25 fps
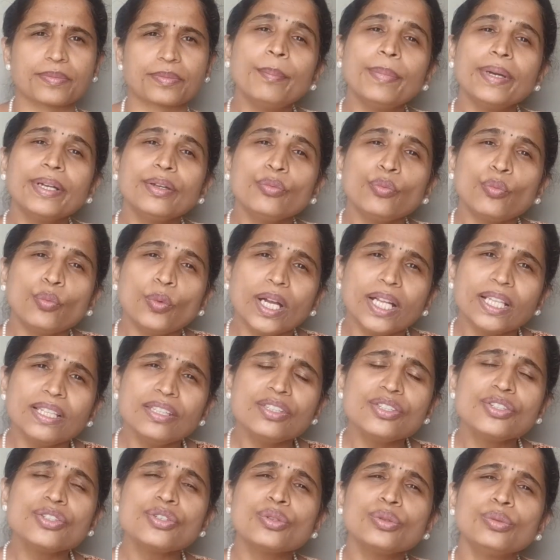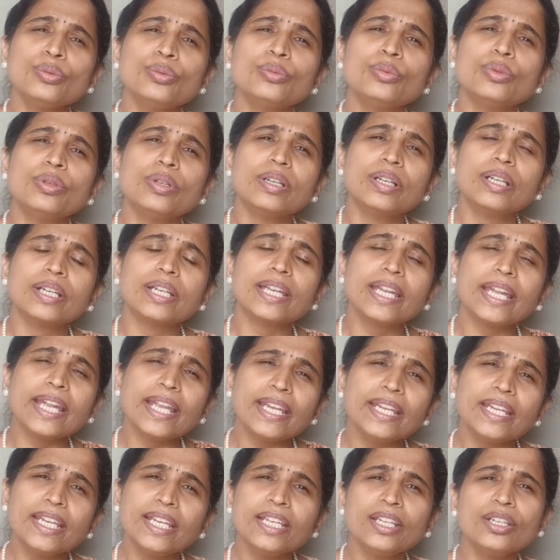But once you
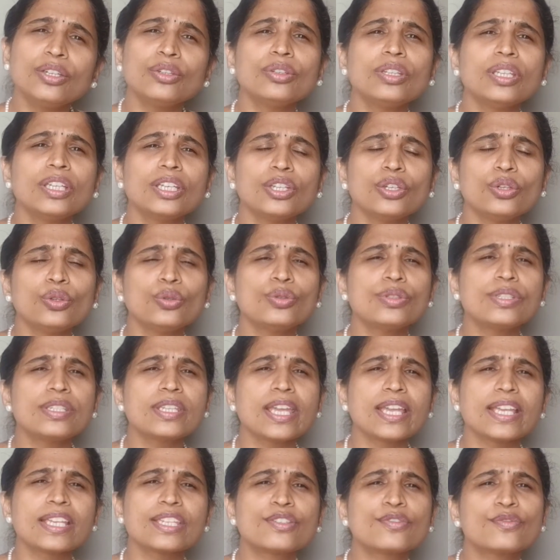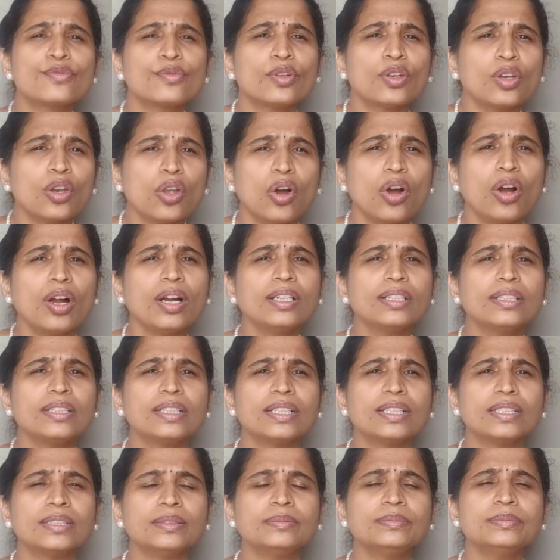get into the usage for long
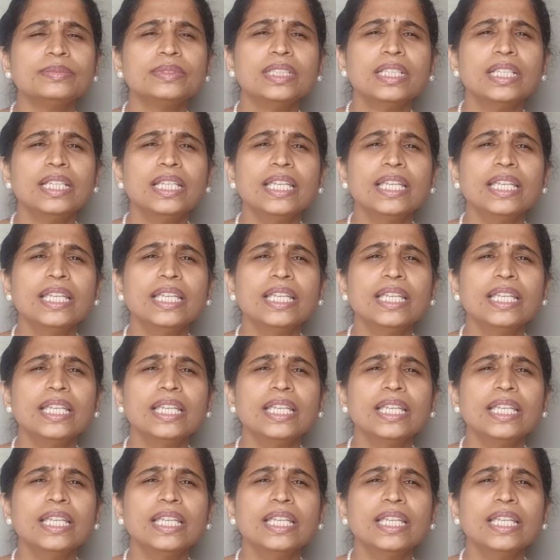term,